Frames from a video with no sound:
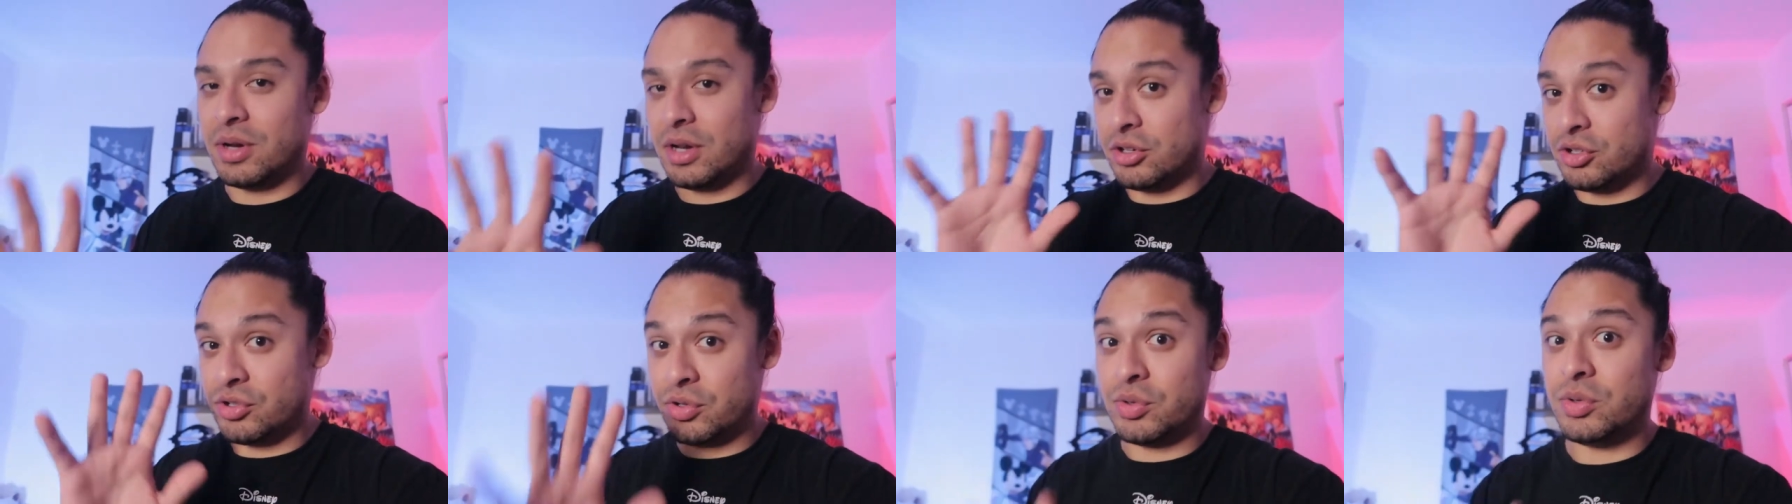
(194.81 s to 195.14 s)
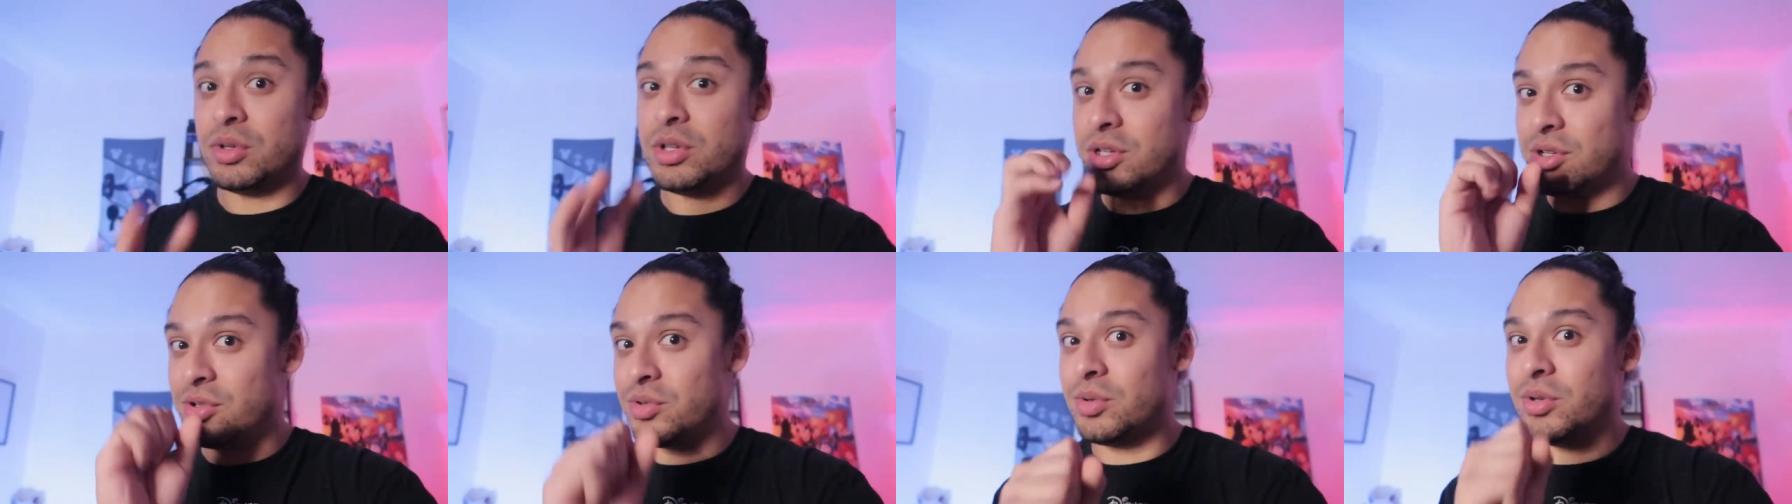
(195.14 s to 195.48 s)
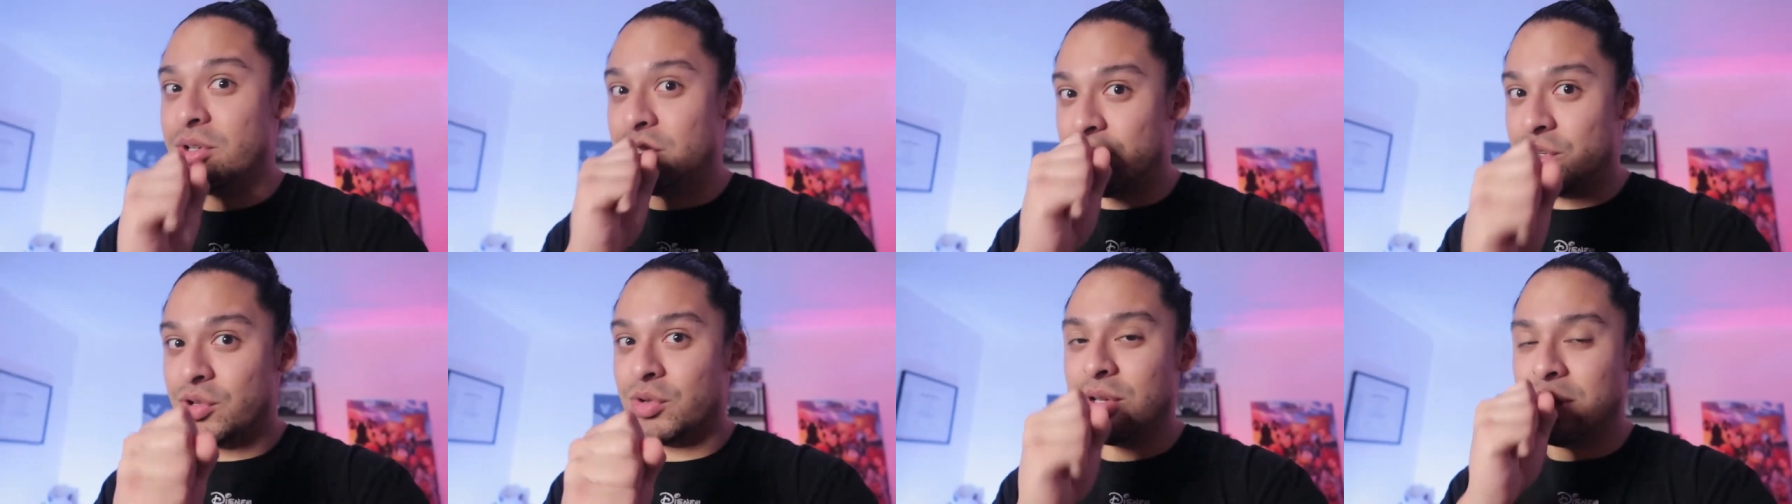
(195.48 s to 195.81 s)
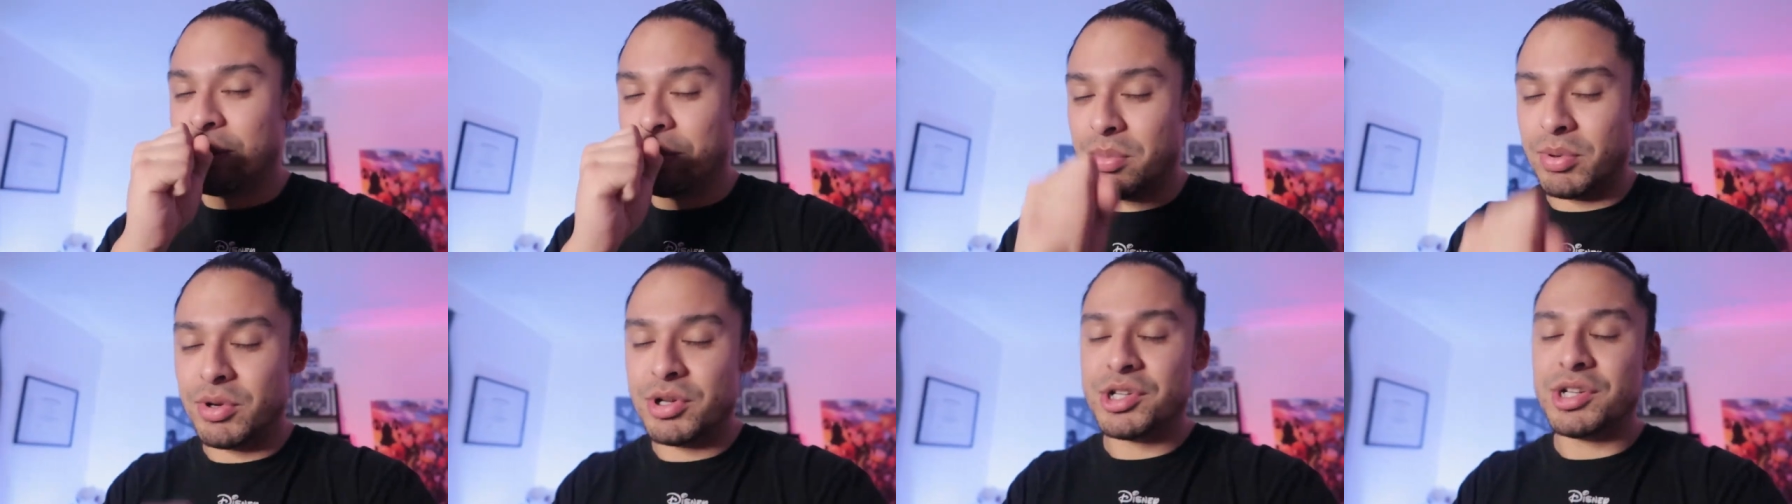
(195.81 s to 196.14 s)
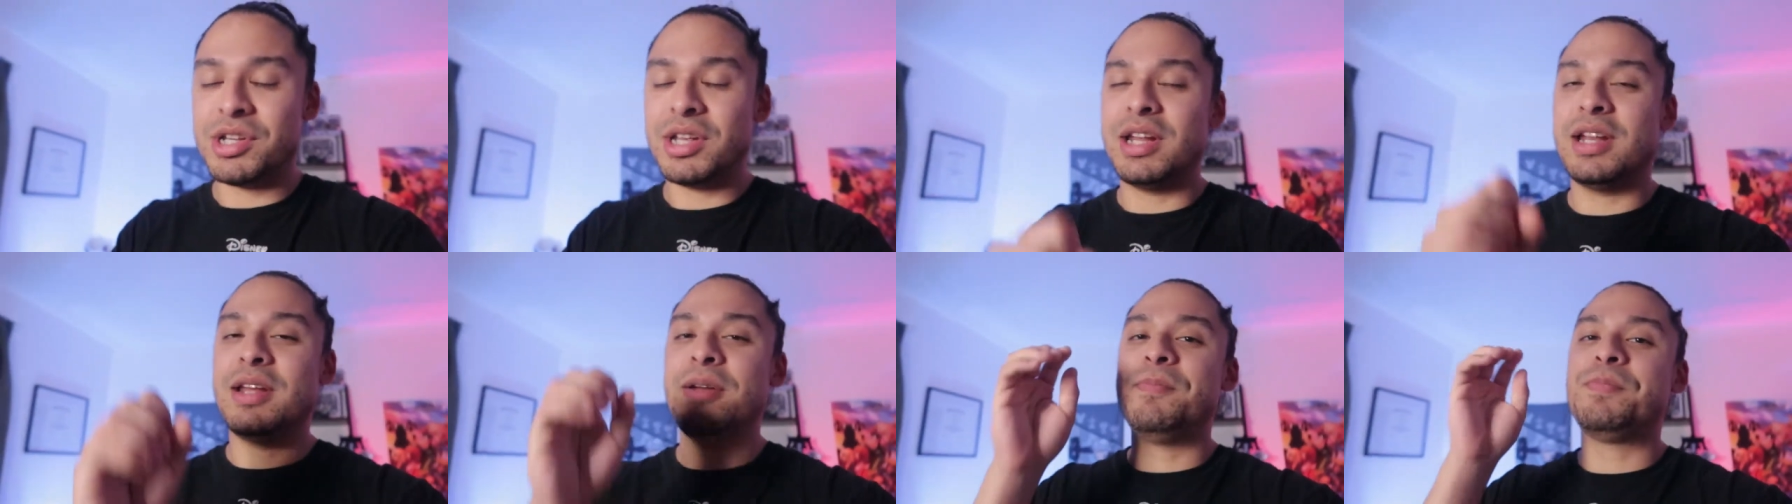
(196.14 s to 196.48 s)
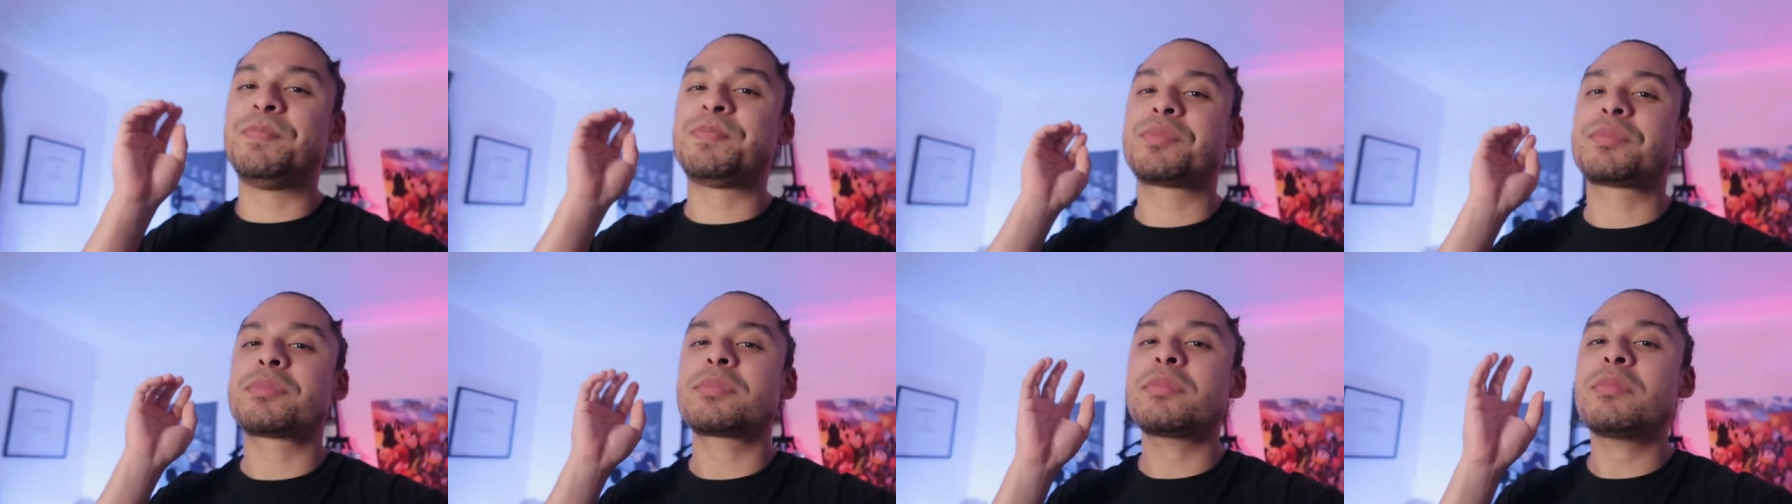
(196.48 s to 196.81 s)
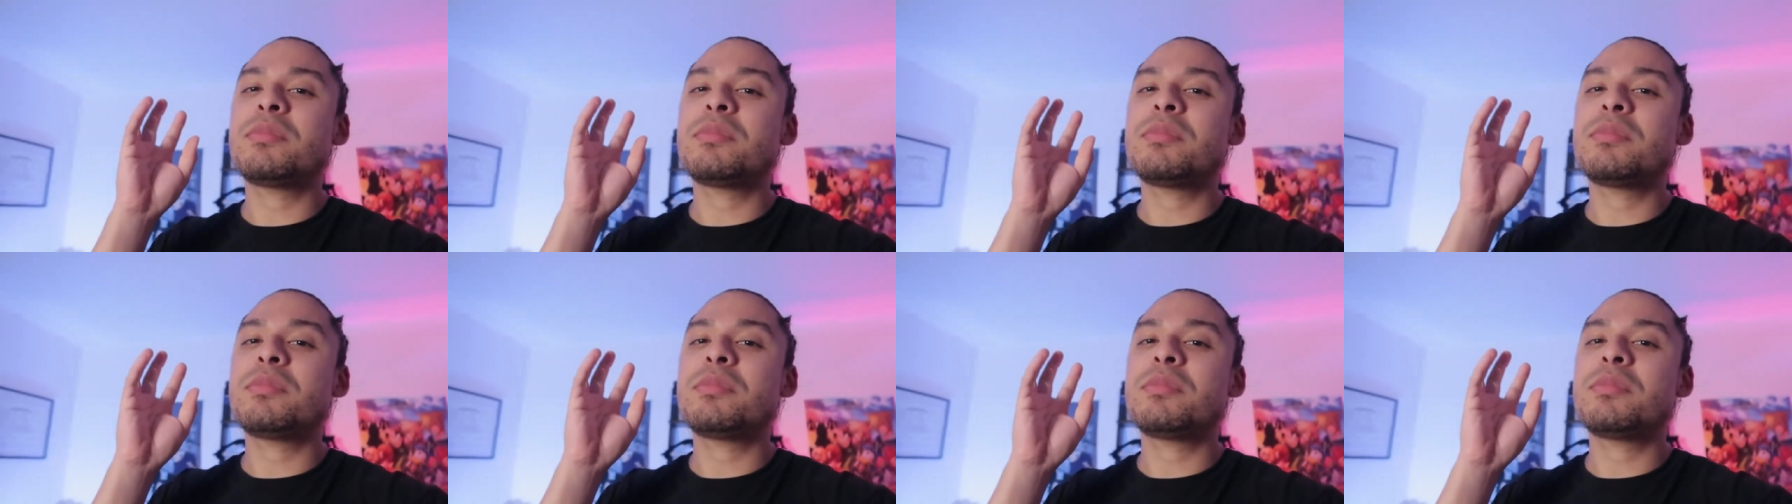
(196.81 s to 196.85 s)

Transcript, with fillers: and I truly, truly, truly appreciate it.